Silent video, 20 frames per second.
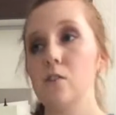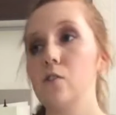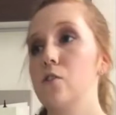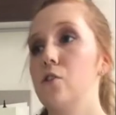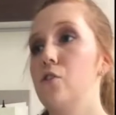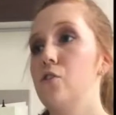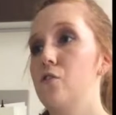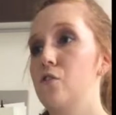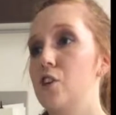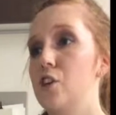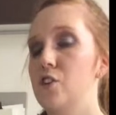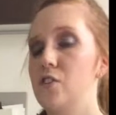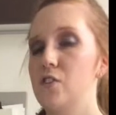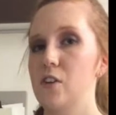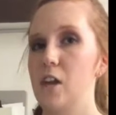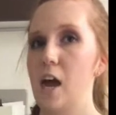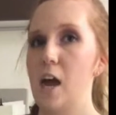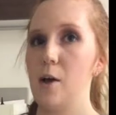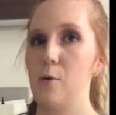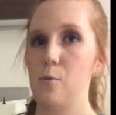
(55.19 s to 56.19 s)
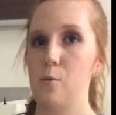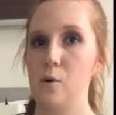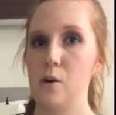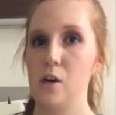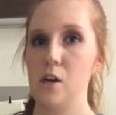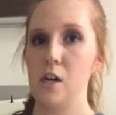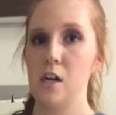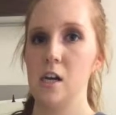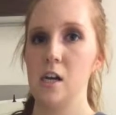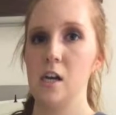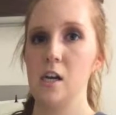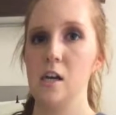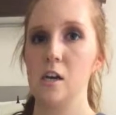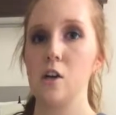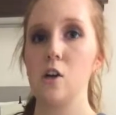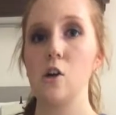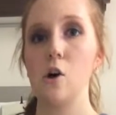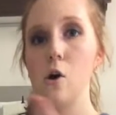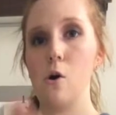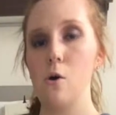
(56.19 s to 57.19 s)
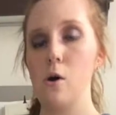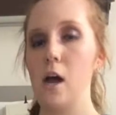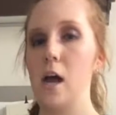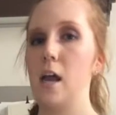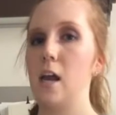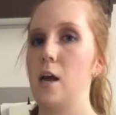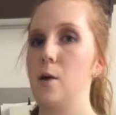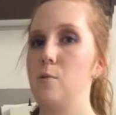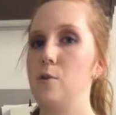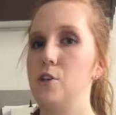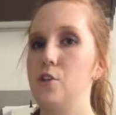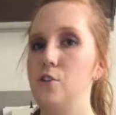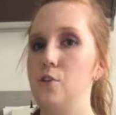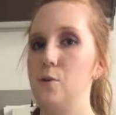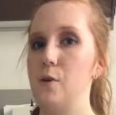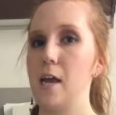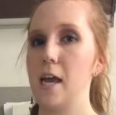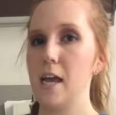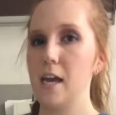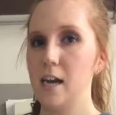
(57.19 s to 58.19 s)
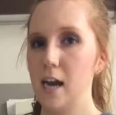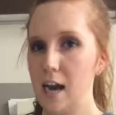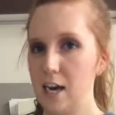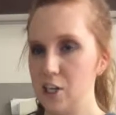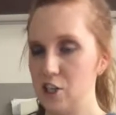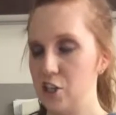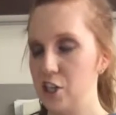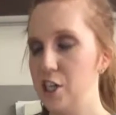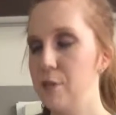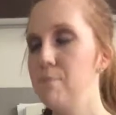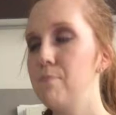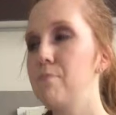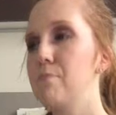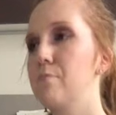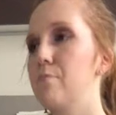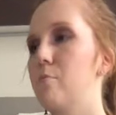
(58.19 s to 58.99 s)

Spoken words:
So first, I would go and I would do hand hygiene.